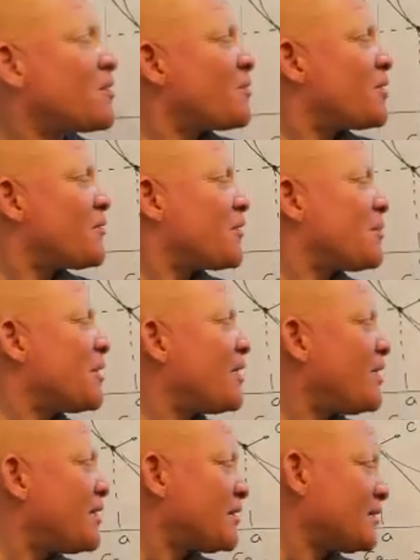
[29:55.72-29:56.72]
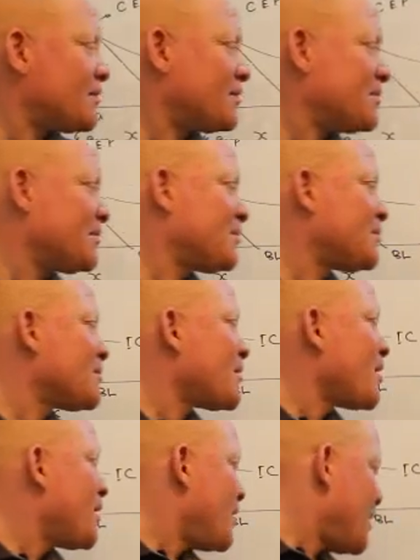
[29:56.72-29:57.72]
onward from here,
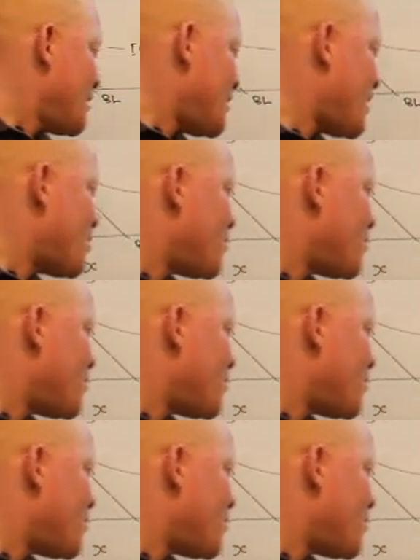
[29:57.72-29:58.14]
there